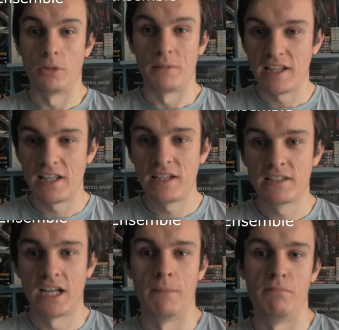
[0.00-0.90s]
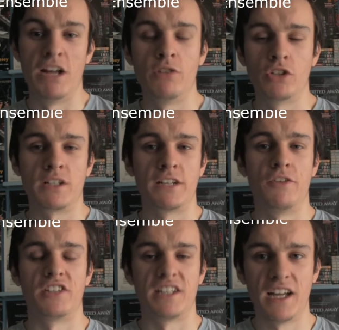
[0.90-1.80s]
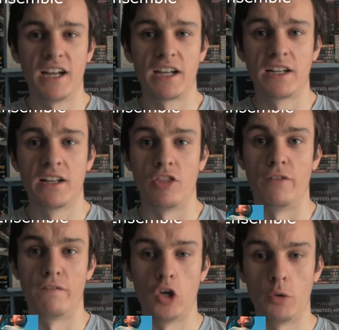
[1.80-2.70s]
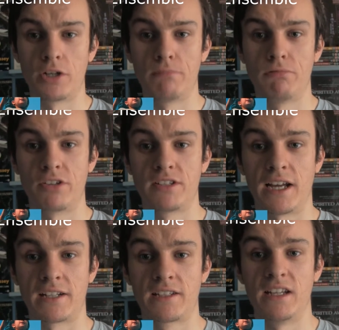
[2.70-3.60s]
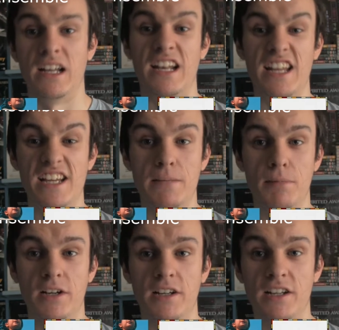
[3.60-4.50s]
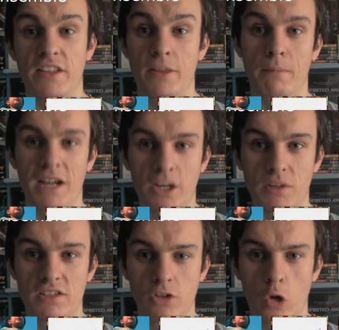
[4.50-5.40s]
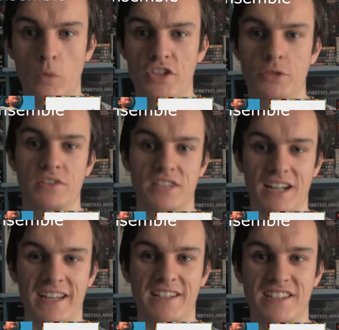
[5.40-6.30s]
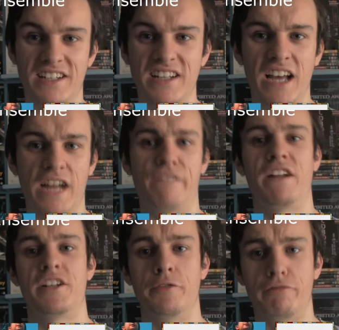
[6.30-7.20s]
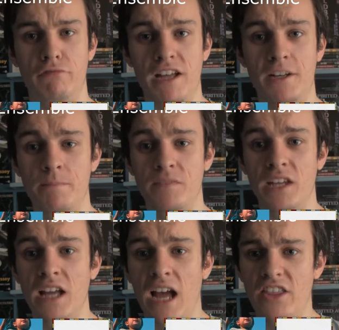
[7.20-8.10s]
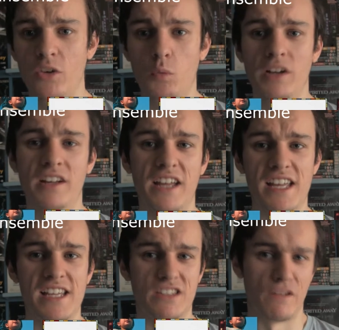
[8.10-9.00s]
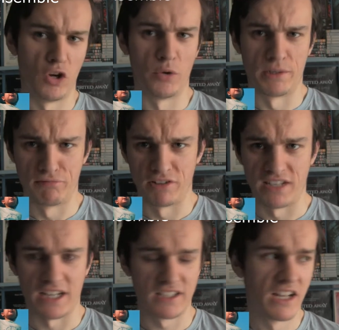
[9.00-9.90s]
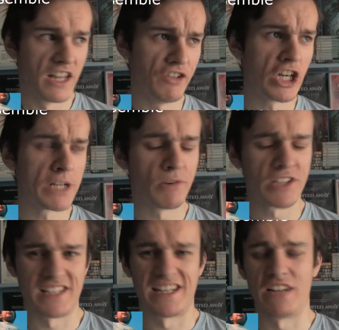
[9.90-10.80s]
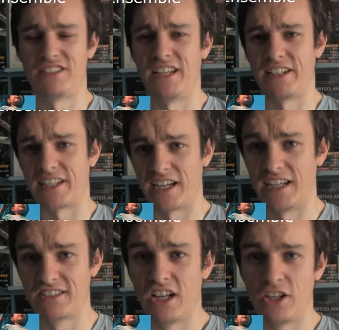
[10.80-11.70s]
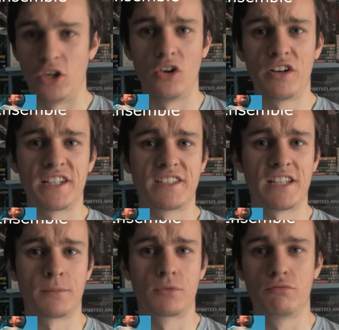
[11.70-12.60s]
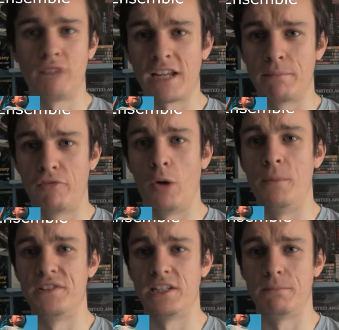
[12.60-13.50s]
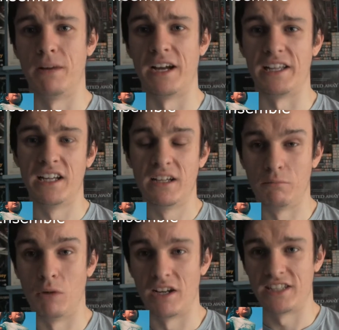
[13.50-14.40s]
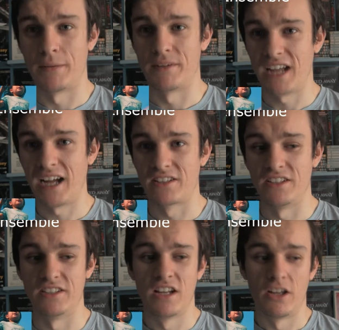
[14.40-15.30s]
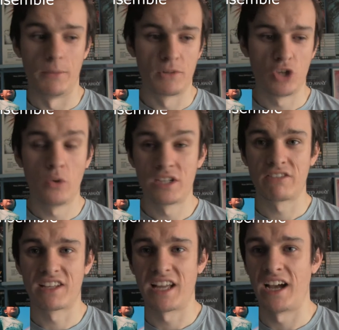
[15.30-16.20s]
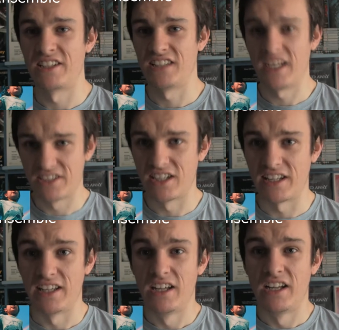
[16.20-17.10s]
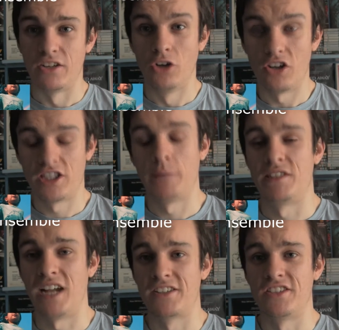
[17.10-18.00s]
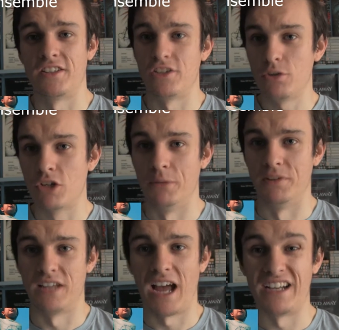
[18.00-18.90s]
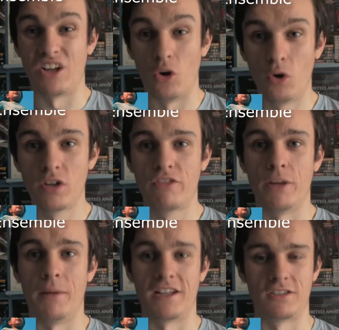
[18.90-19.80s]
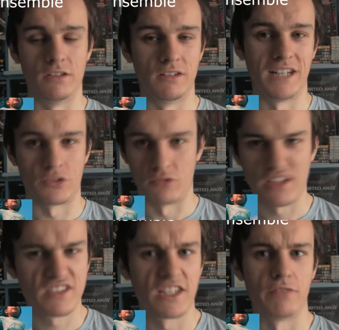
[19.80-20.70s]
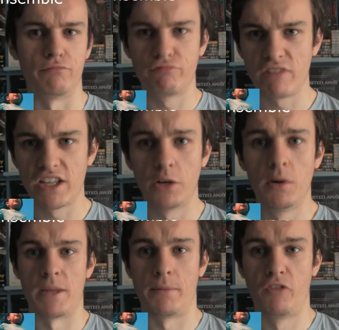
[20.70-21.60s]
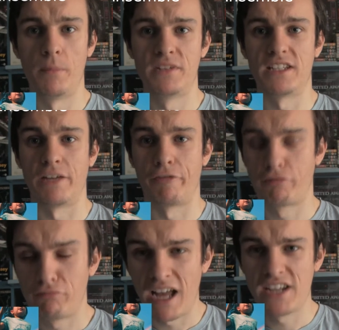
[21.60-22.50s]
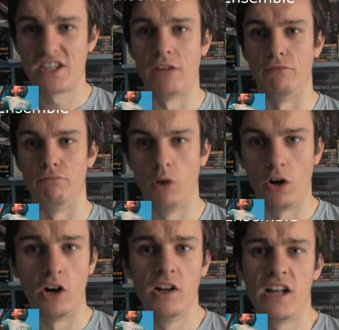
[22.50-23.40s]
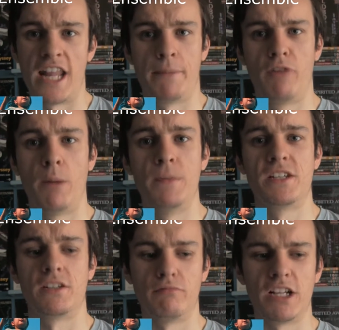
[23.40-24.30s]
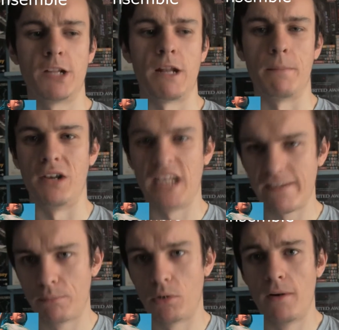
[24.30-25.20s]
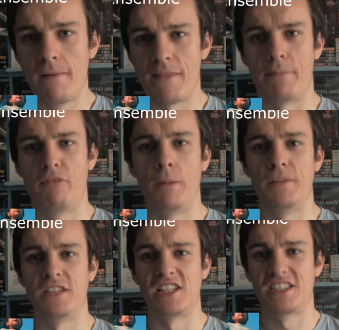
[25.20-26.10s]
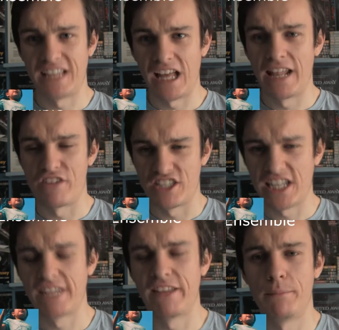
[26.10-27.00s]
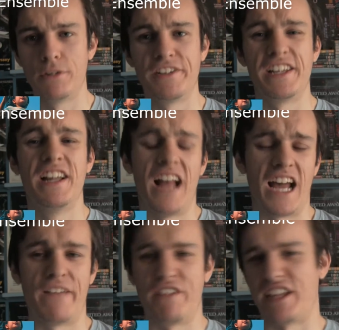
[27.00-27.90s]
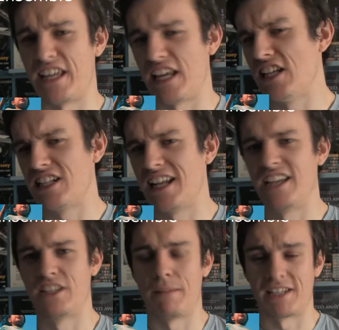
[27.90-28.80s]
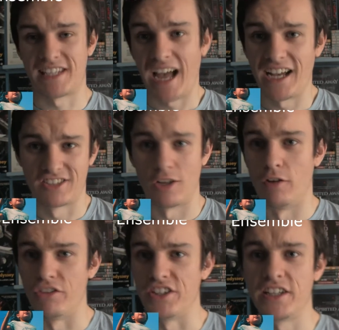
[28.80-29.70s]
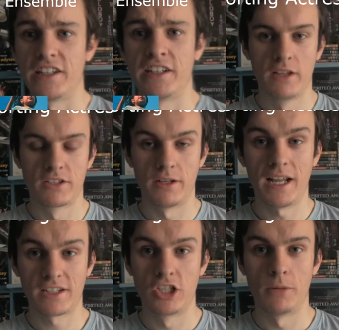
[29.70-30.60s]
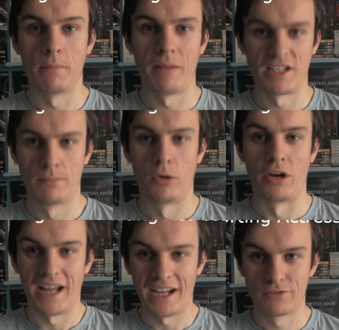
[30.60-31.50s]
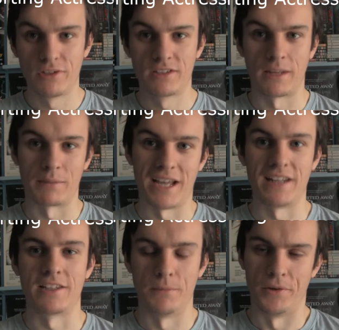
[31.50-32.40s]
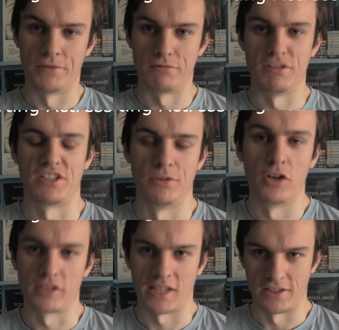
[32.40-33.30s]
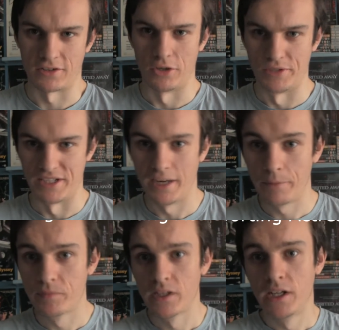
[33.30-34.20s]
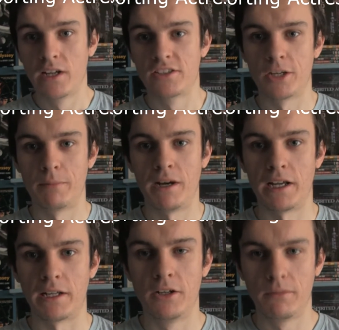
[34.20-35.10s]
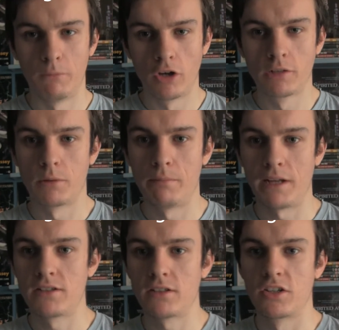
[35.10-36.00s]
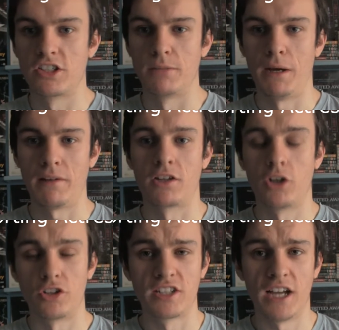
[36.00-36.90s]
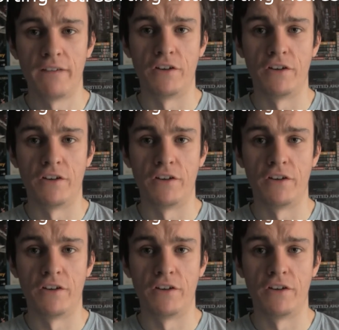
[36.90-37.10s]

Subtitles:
nominees are Blade Runner 2049, The Florida Project, Lady Bird, The Meyerowitz Stories New and Selected, and Phantom Thread. And the winner is The Florida Project. The Florida Project is an outstanding cast. Not only is there some great performances by well-established actors, the majority of the cast is actually not established actors and newcomers, and all of them are so naturalistic and real. Their performances are fresh and raw, and their performances are really, really believable. Their performances sell every scene of that movie, and I think it easily has the best cast of the year. So next up, Best Supporting Actress. I'm getting into more traditional Oscar categories now. So my honourable mentions go to Marianne Cotillard